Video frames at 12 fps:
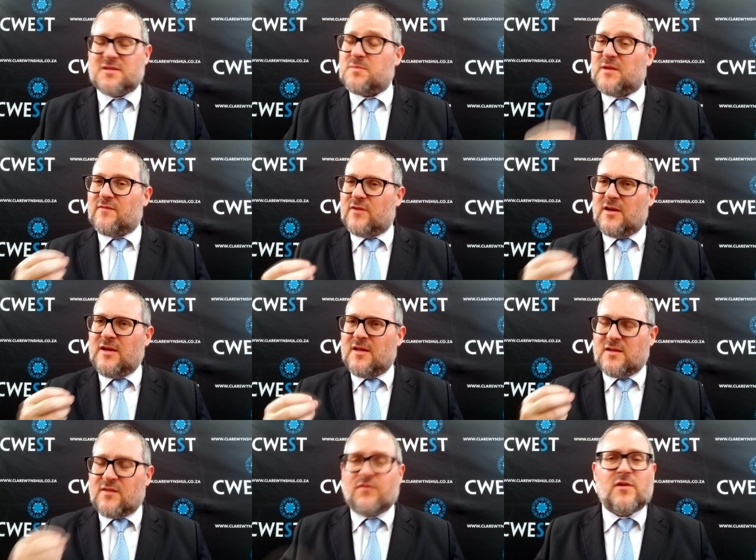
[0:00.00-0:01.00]
It's been a very
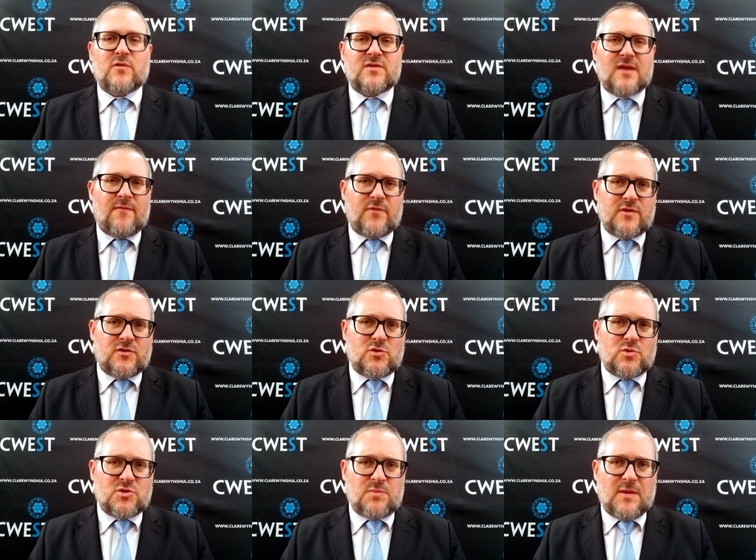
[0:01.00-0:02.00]
difficult time for the
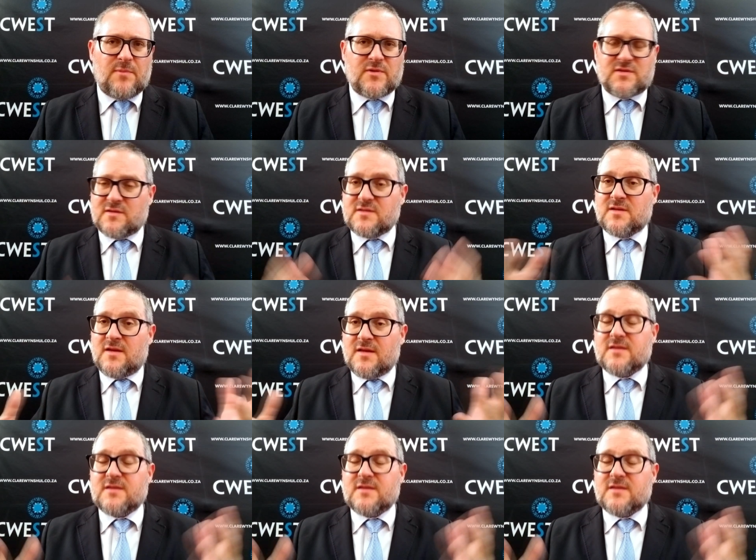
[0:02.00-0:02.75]
Jewish people since